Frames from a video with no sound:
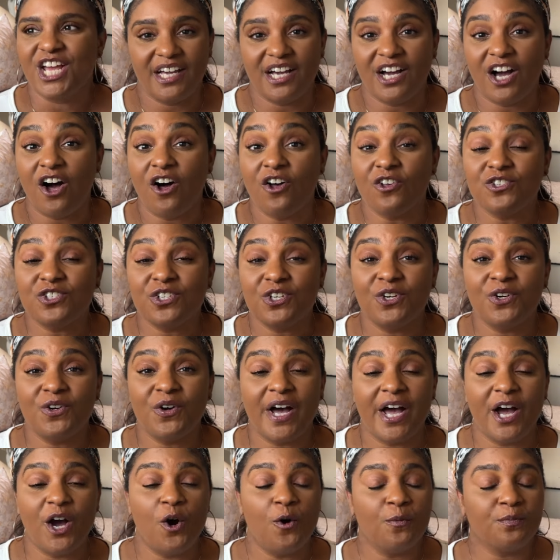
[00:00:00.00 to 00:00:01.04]
Also, I
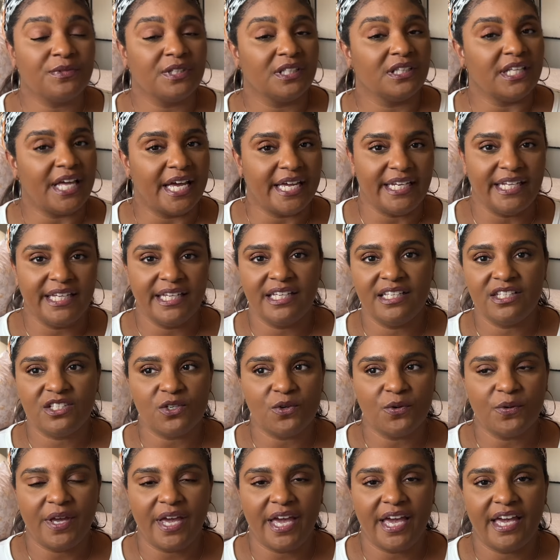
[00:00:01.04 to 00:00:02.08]
hope the lighting is
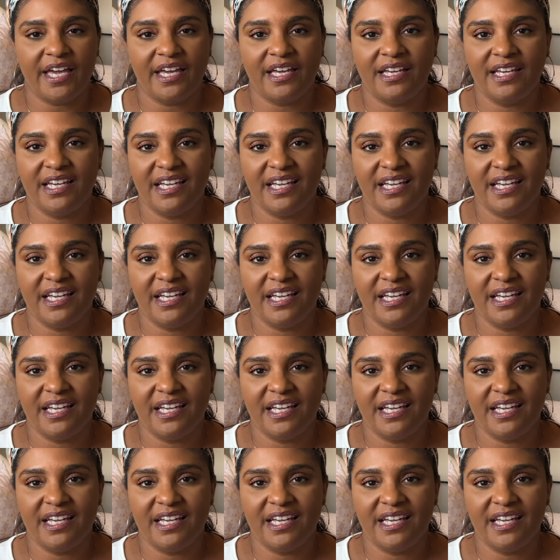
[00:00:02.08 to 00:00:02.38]
okay.